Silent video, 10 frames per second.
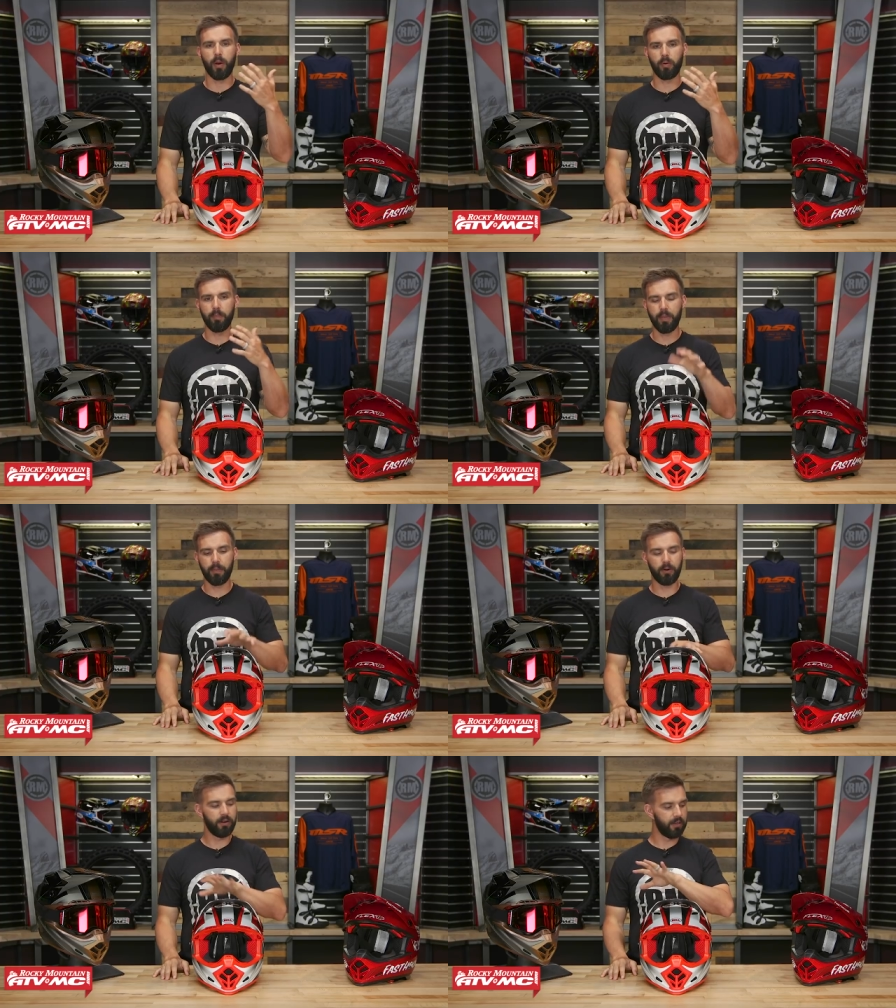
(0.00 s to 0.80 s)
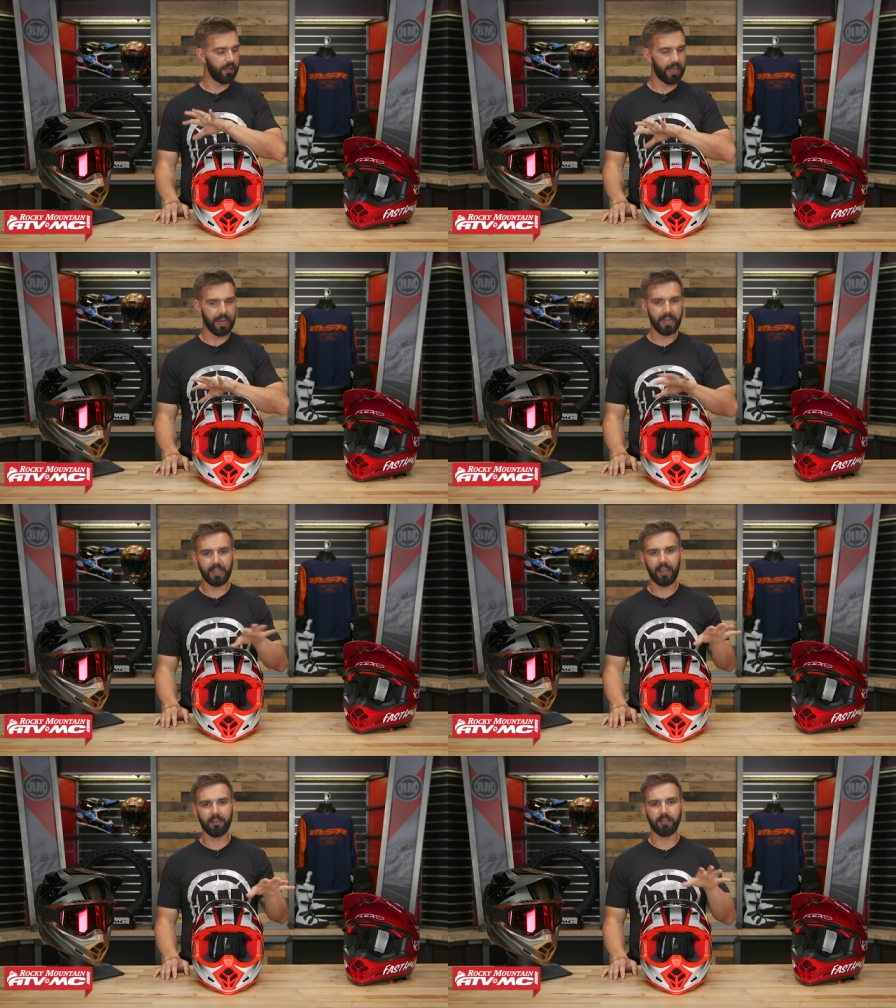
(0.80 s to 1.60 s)
But remember, in any
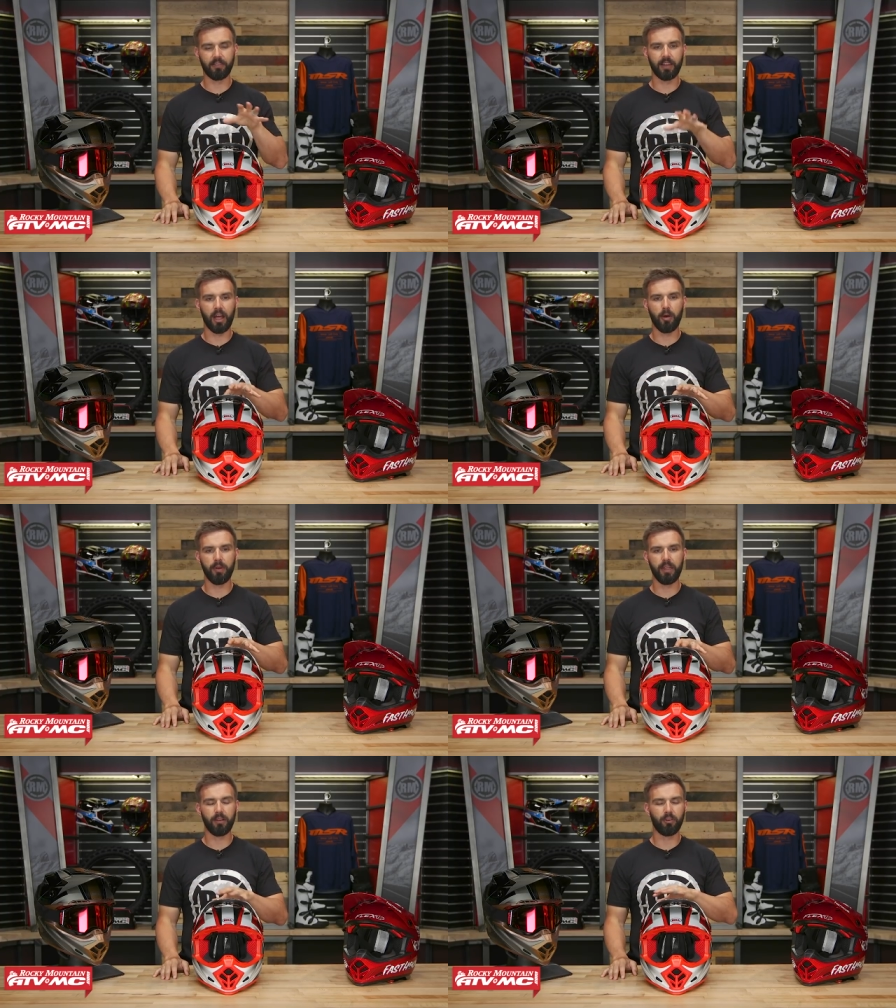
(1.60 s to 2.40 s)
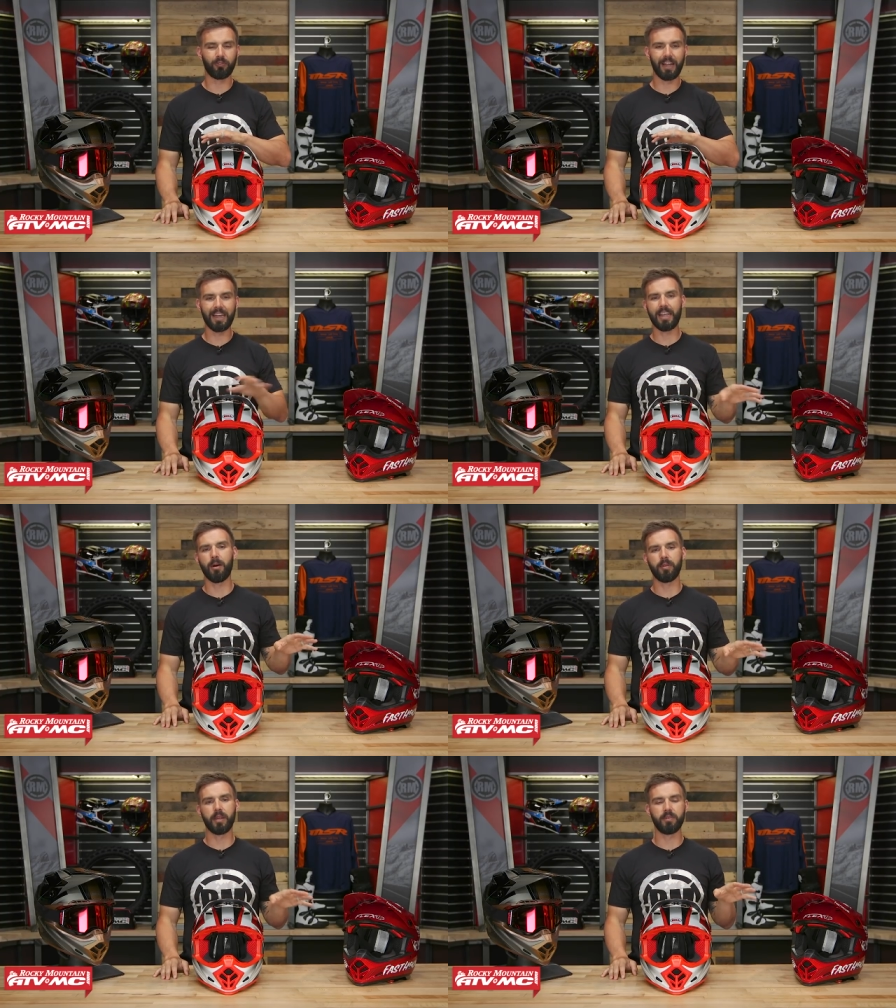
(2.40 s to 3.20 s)
case, this is a helmet and it goes for any
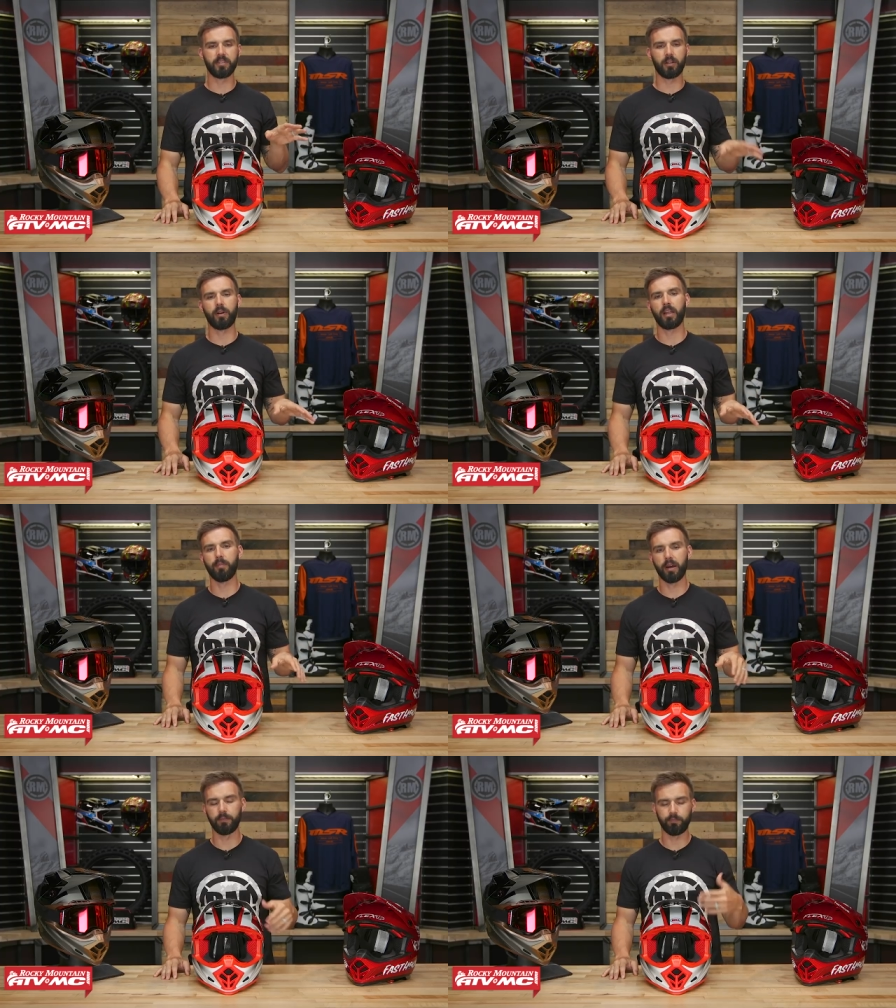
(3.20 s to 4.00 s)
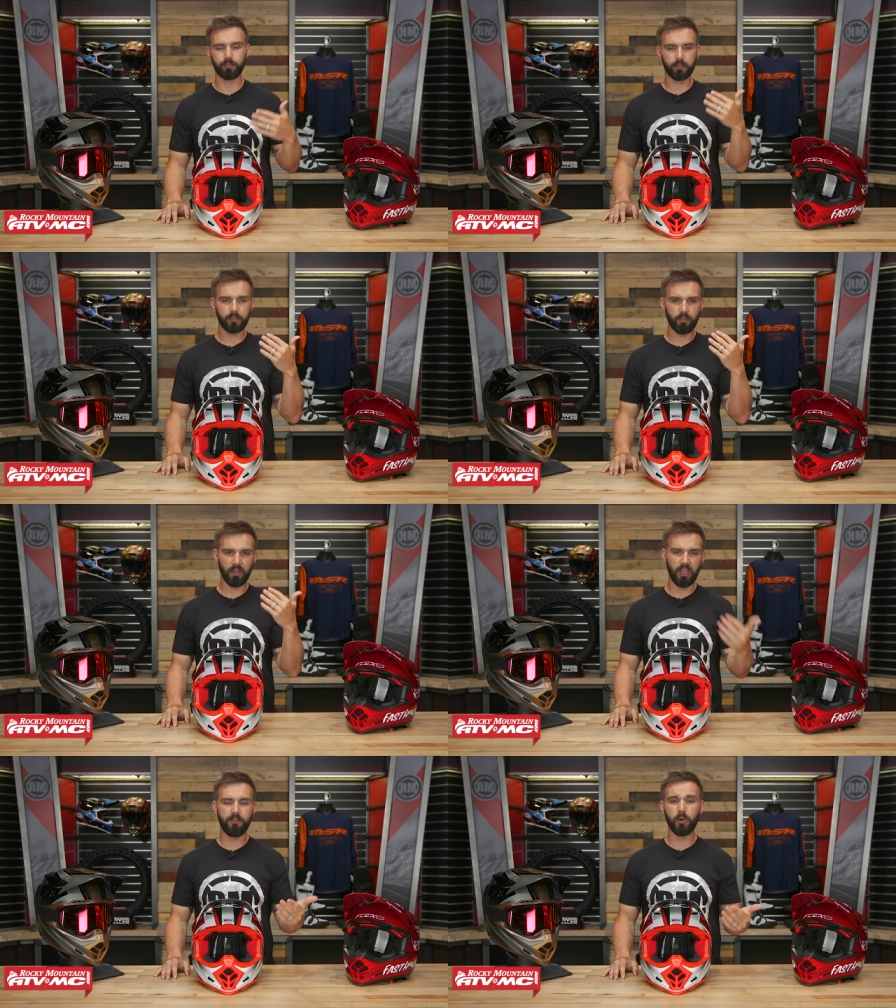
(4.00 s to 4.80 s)
helmet that we sell at Rocky Mountain.
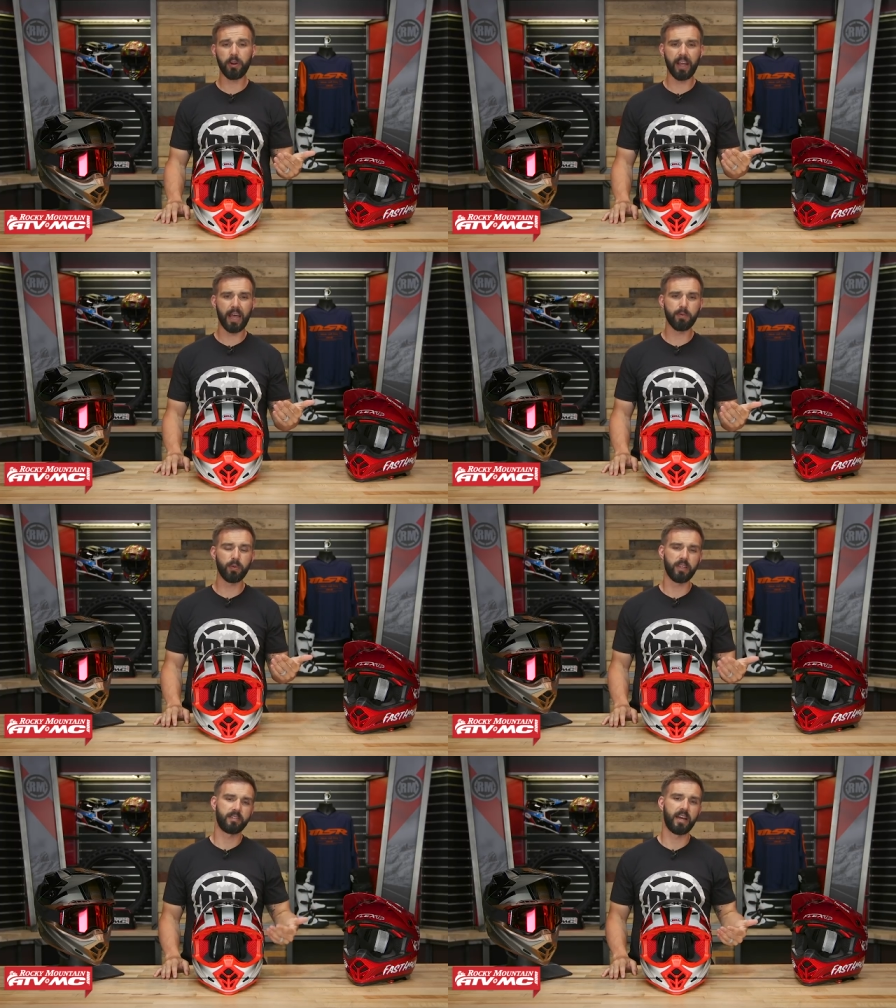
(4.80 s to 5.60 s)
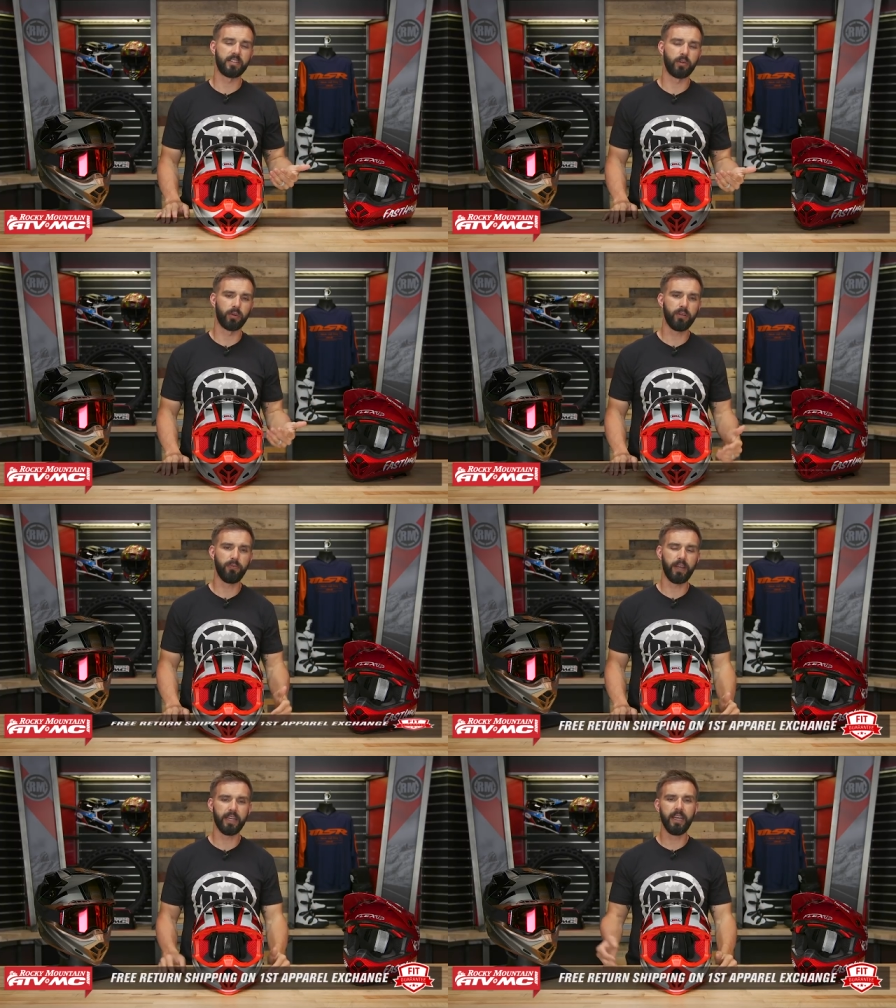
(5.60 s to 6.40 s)
If you are not happy with the sizing or the
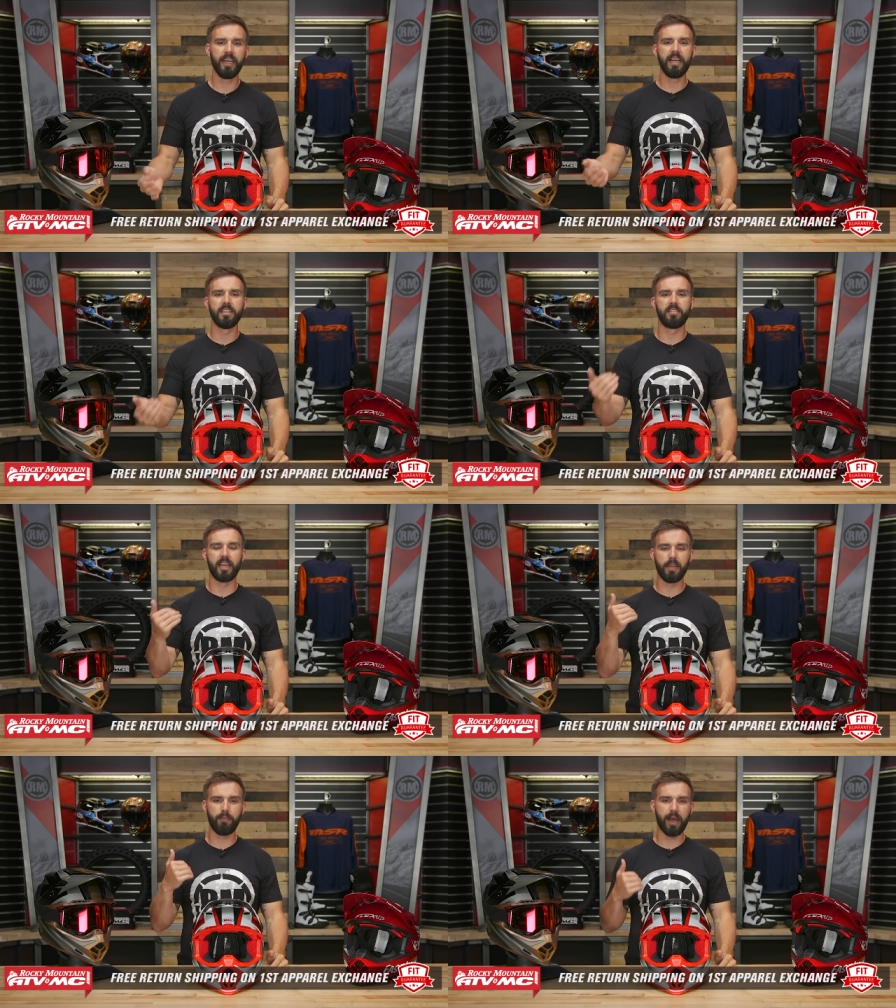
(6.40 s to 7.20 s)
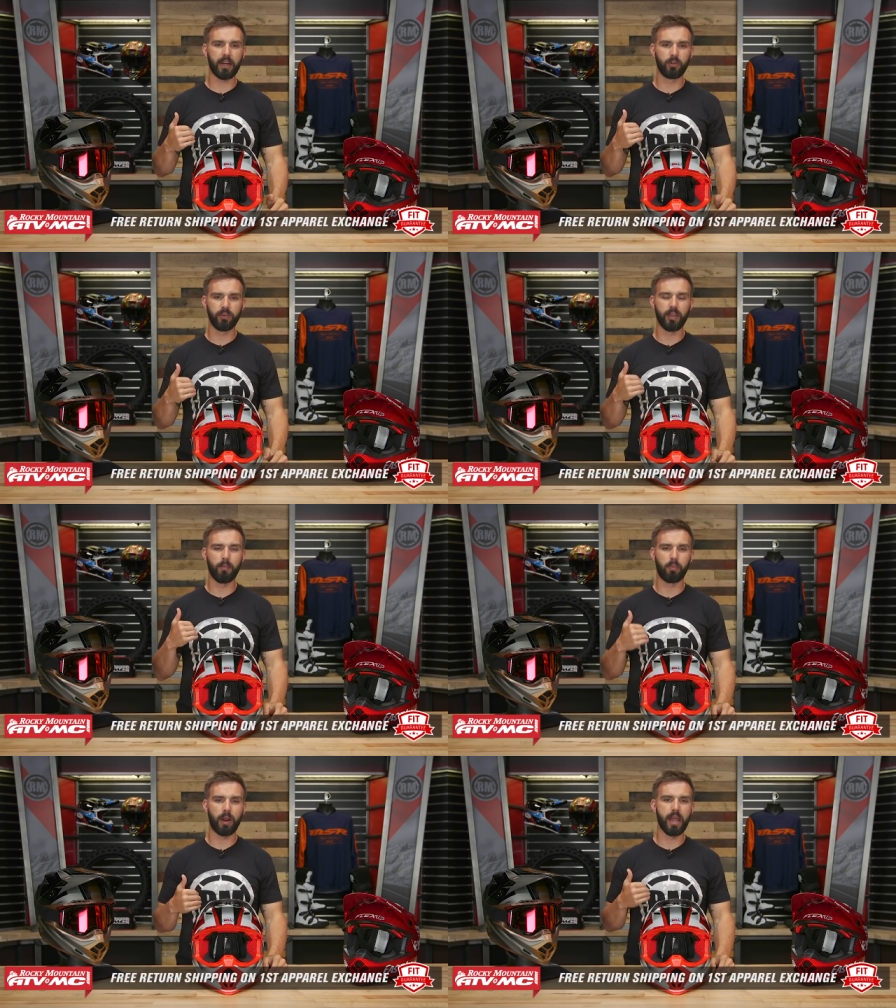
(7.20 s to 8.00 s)
fit, send it back to us
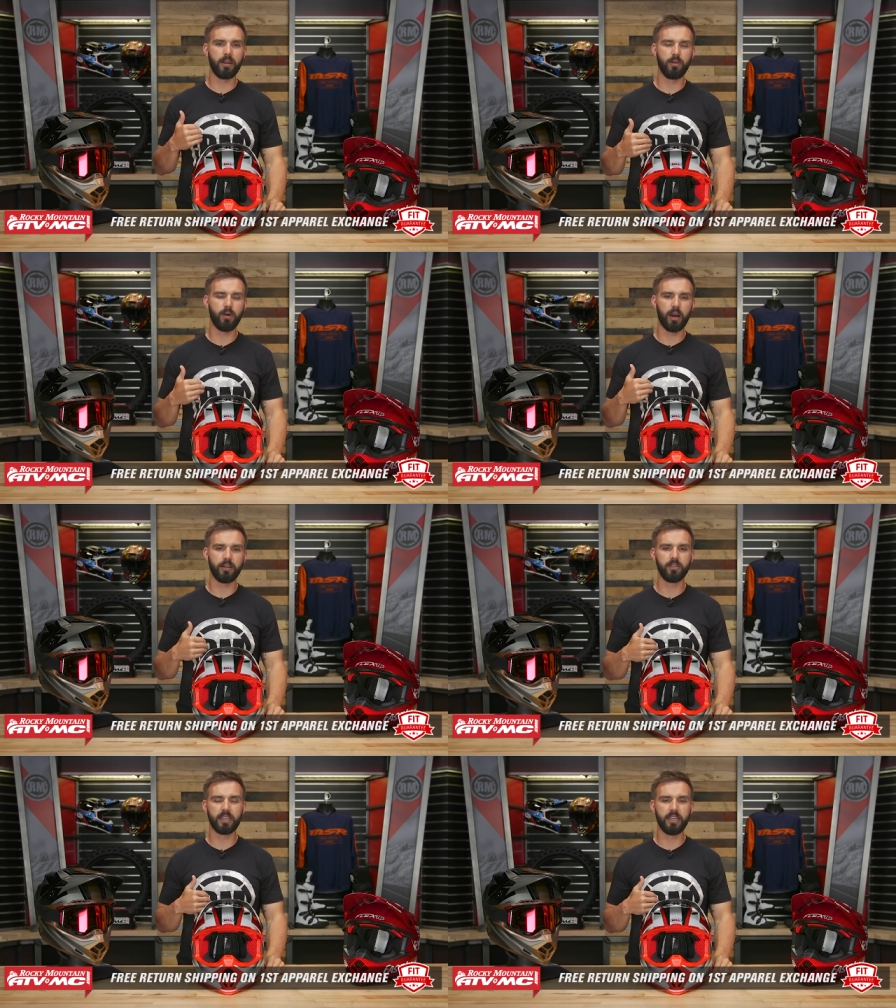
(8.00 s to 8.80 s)
in brand new unused